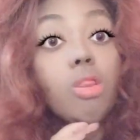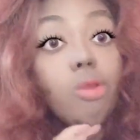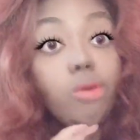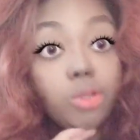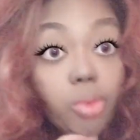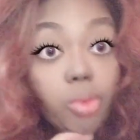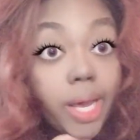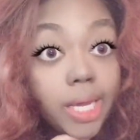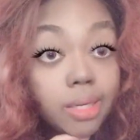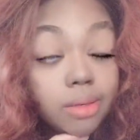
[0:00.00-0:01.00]
Losing
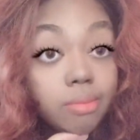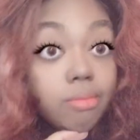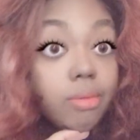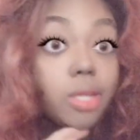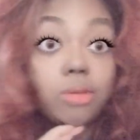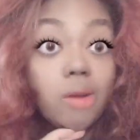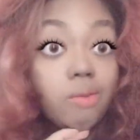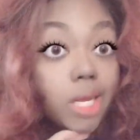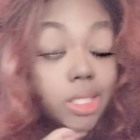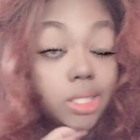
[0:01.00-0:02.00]
weight and a
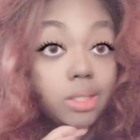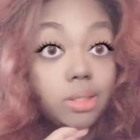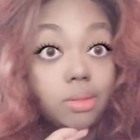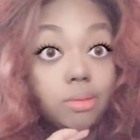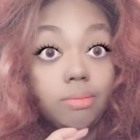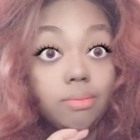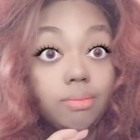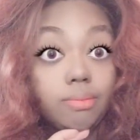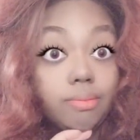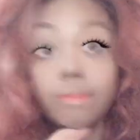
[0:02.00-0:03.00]
license.
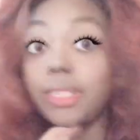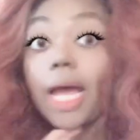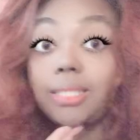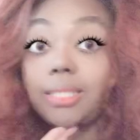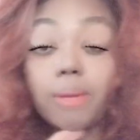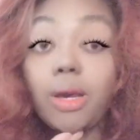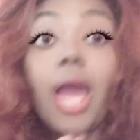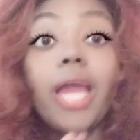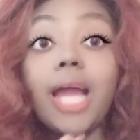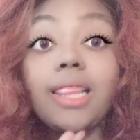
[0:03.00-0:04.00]
That's my
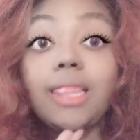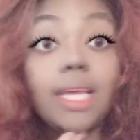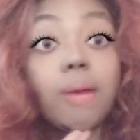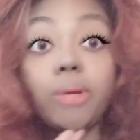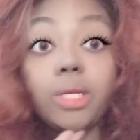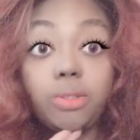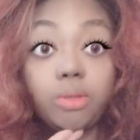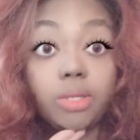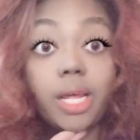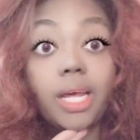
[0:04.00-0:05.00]
and I think I'm gonna
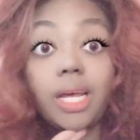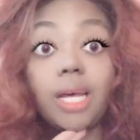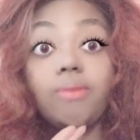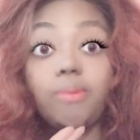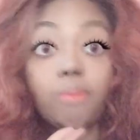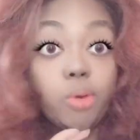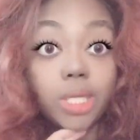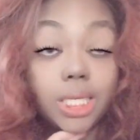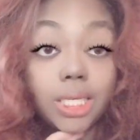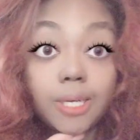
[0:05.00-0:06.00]
do that every
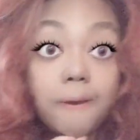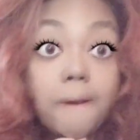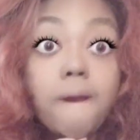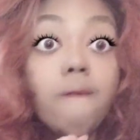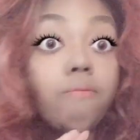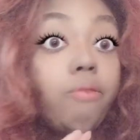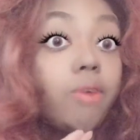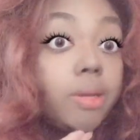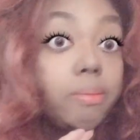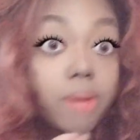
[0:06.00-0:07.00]
morning
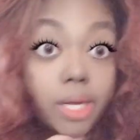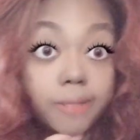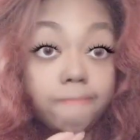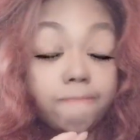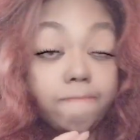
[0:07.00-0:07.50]
for the month.